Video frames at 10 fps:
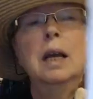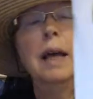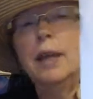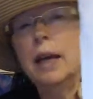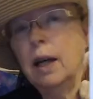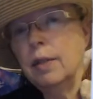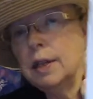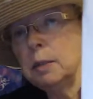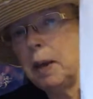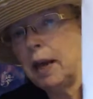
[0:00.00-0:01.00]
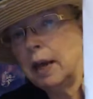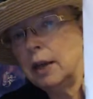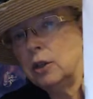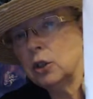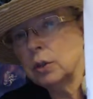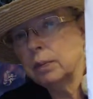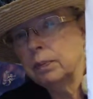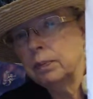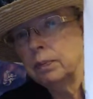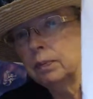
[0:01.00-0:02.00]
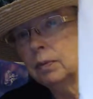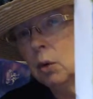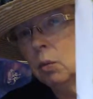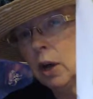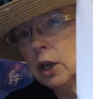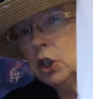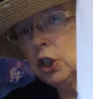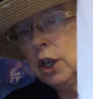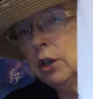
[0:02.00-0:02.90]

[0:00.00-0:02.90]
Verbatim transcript: And then on this page, what is she